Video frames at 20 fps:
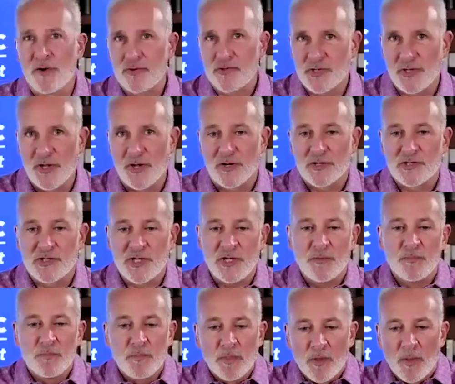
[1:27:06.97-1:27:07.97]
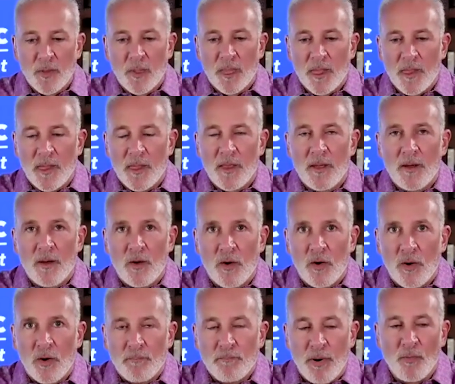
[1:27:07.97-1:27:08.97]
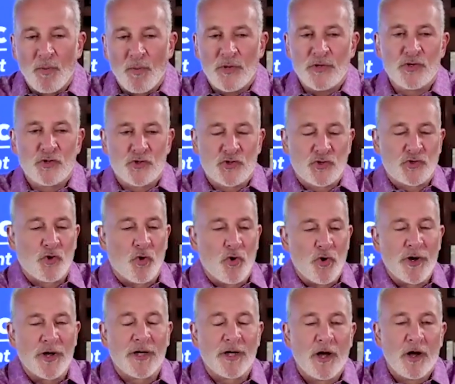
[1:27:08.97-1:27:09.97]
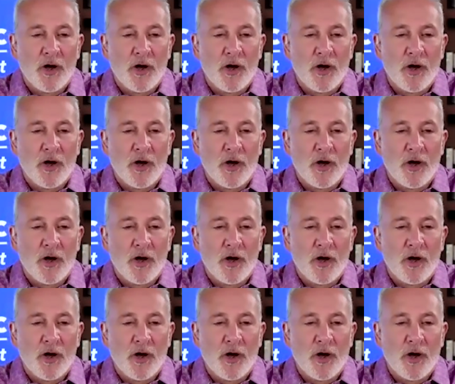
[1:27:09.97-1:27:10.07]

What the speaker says: place that's going to increase. But money is energy.